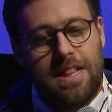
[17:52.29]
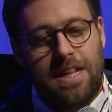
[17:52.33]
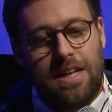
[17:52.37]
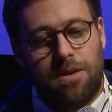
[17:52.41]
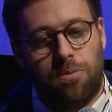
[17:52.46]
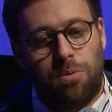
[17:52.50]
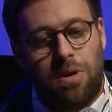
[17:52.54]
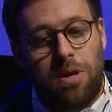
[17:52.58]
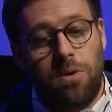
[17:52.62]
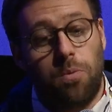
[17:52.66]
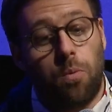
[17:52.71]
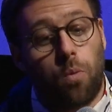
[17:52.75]

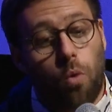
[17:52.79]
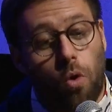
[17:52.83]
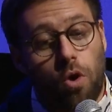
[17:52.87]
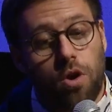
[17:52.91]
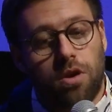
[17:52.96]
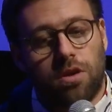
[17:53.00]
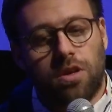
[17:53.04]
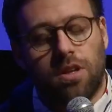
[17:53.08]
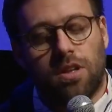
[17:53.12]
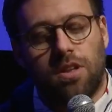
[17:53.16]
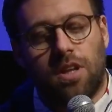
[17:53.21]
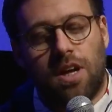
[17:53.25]
We
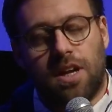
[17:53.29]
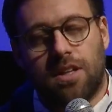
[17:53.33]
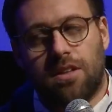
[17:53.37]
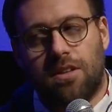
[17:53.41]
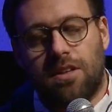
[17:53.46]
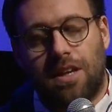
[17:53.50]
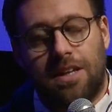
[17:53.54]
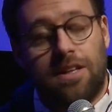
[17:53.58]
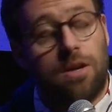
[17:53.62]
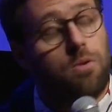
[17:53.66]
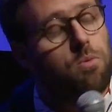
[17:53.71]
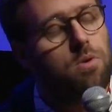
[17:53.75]
work a lot.
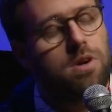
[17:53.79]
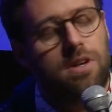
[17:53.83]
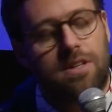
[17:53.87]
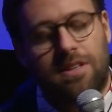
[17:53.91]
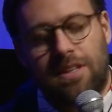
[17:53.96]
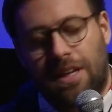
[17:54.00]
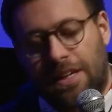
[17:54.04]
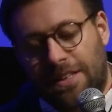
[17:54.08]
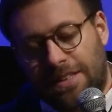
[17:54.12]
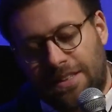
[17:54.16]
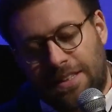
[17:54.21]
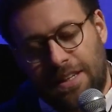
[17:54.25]

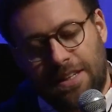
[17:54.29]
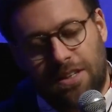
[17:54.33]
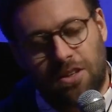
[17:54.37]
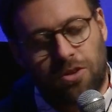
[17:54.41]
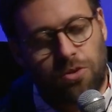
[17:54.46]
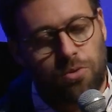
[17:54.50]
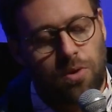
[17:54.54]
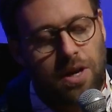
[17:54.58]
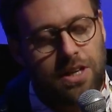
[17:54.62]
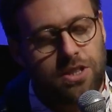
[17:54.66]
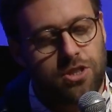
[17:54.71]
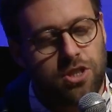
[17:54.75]
They did a
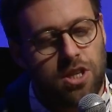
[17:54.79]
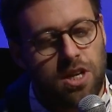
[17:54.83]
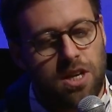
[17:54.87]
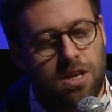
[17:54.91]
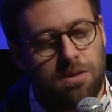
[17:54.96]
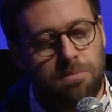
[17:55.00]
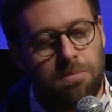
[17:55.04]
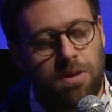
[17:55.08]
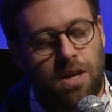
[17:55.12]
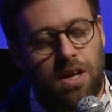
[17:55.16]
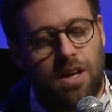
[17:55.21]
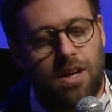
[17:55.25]
great
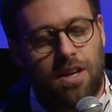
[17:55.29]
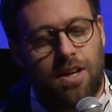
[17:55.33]
job.